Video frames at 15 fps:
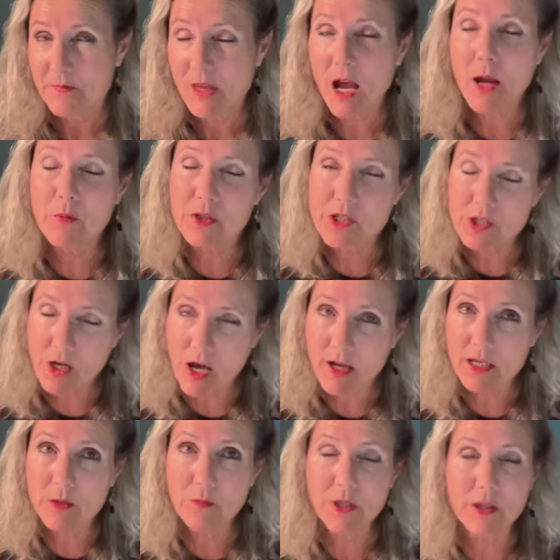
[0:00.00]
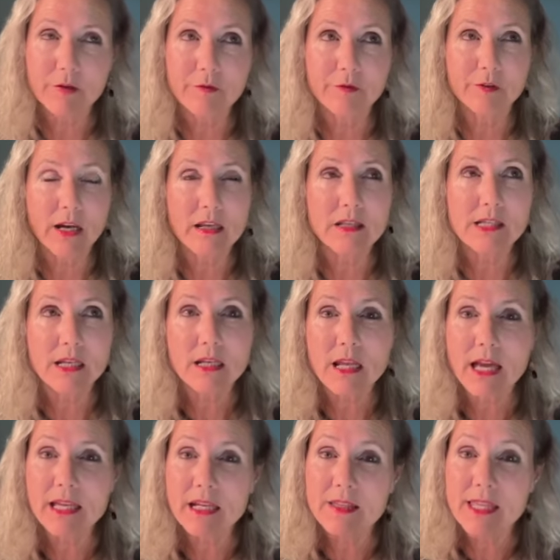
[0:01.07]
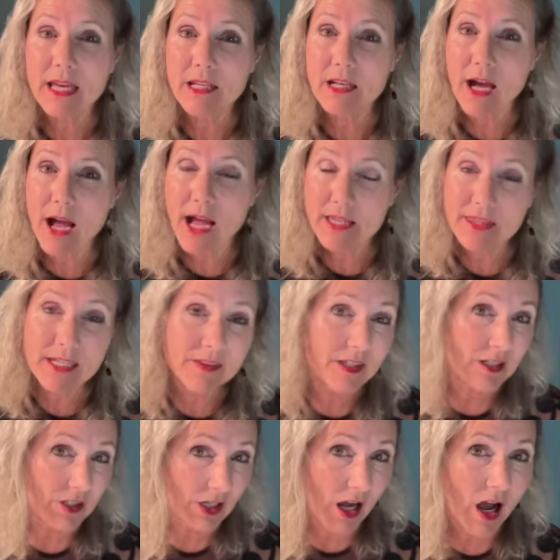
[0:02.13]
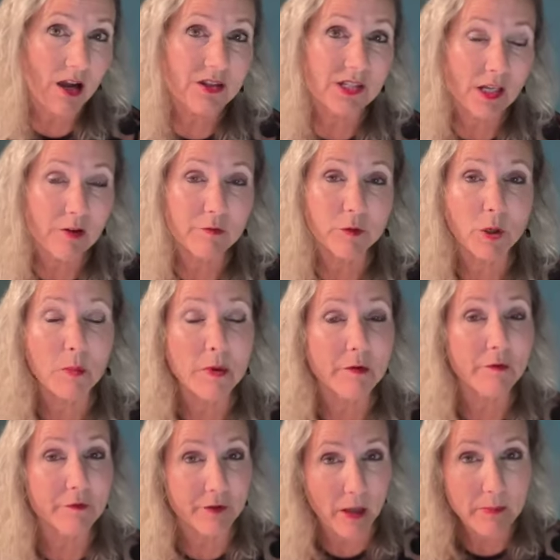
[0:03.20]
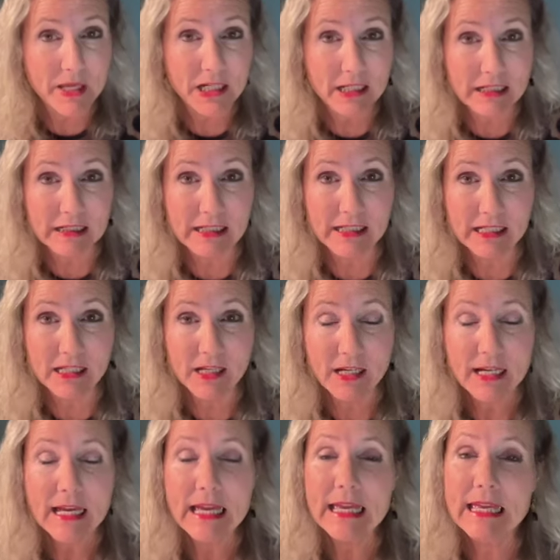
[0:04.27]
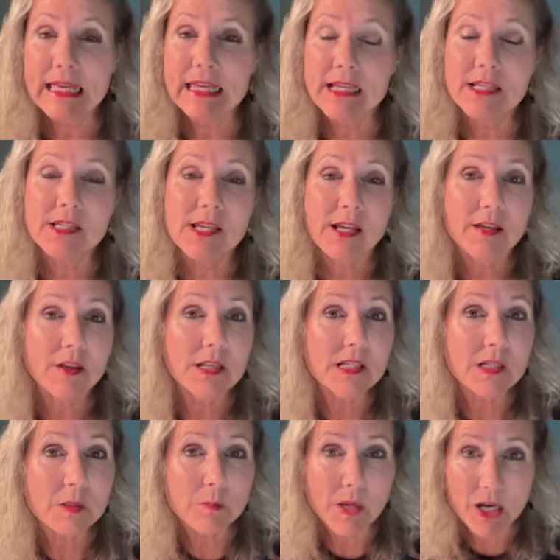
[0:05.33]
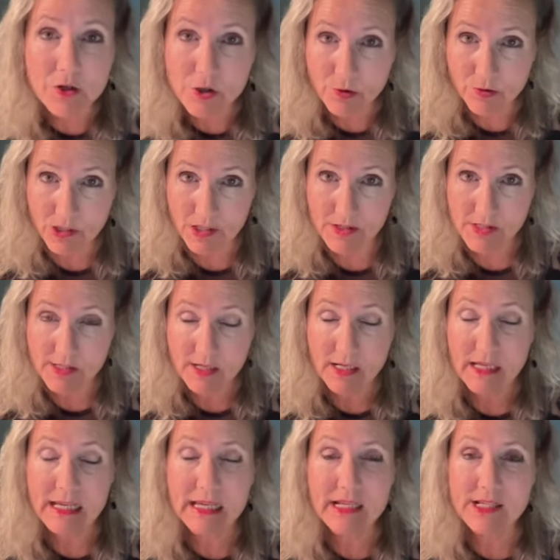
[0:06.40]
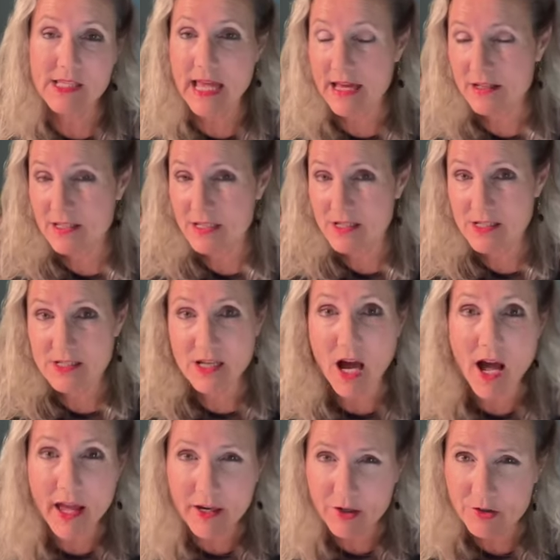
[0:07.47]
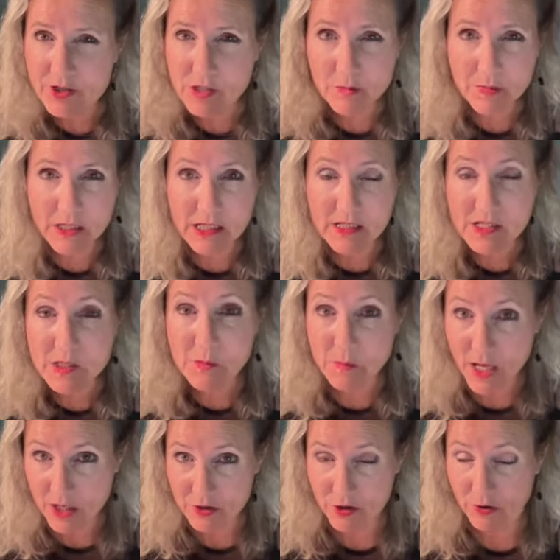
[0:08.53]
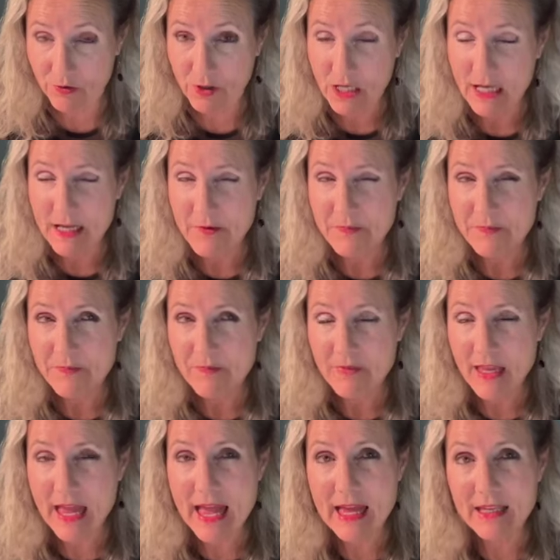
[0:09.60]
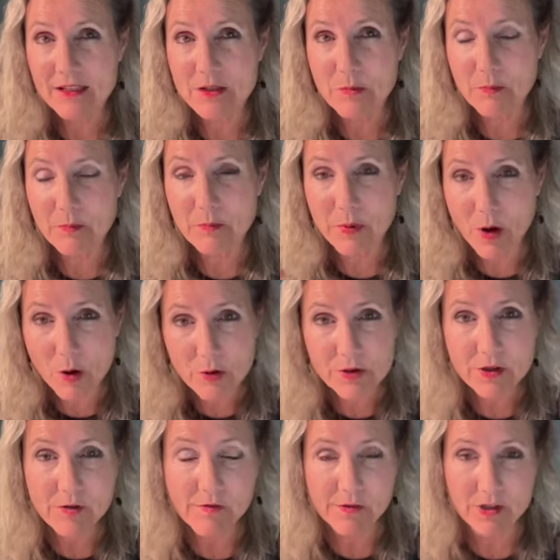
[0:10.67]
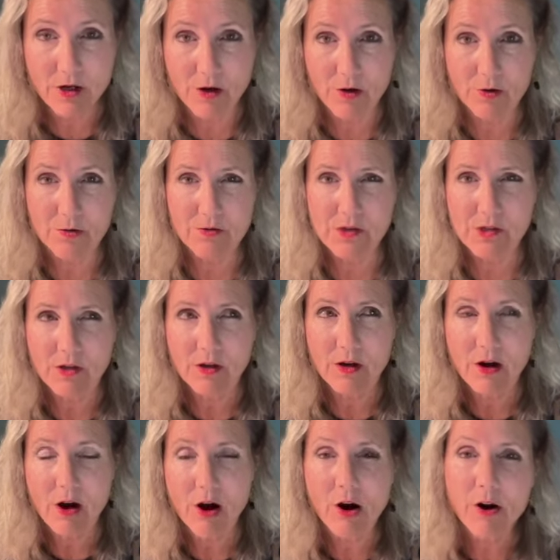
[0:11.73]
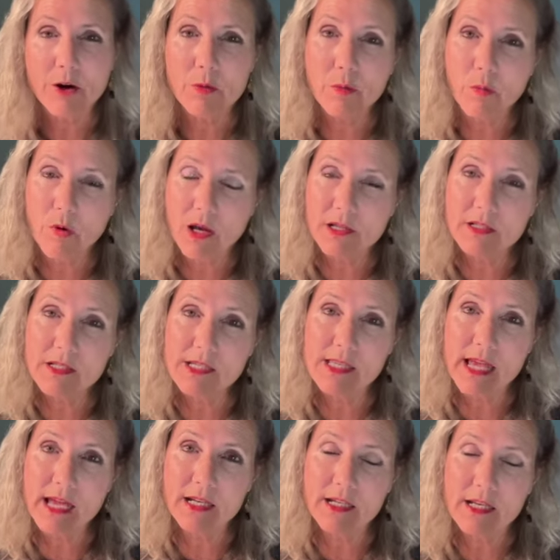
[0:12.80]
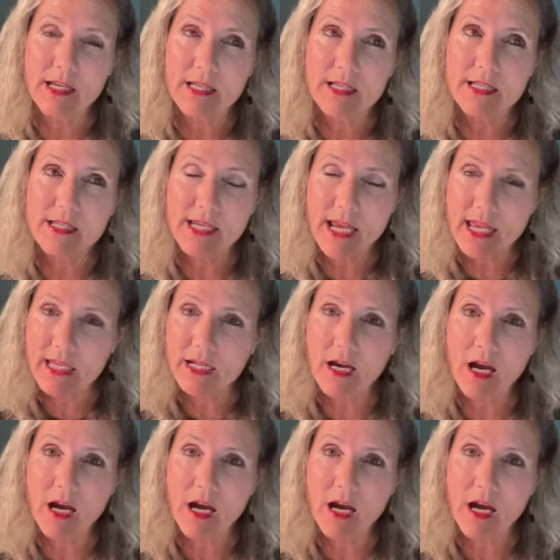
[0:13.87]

I was talking with a friend tonight that I think the toxic form of femininity is specialness, is that desire to be special. And both of those are ones that take